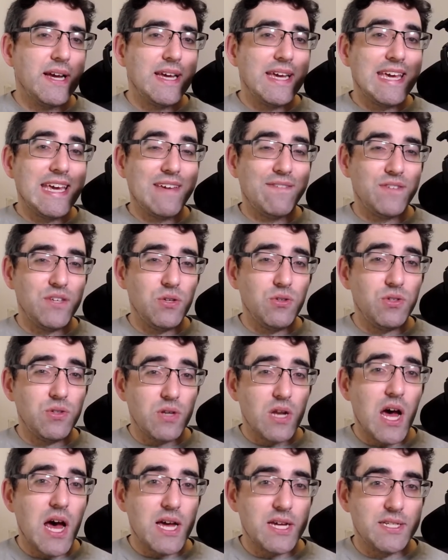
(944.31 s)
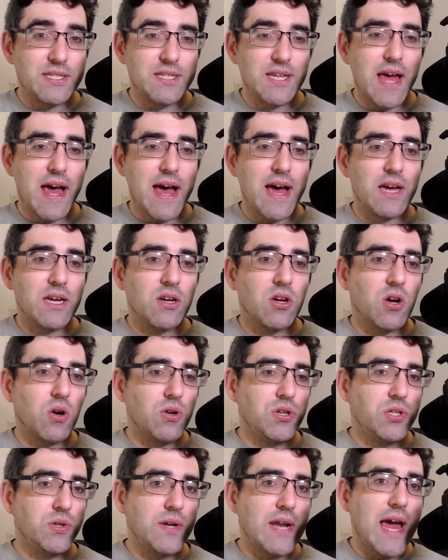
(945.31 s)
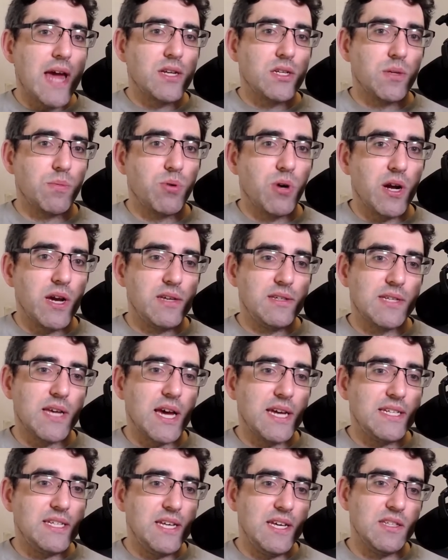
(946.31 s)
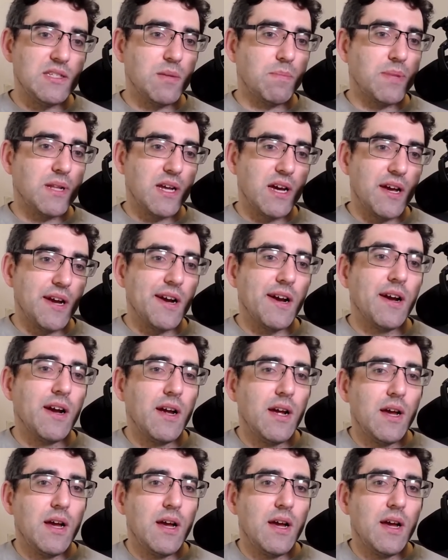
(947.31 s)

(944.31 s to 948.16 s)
If you do not, go to an enterprise IT supplier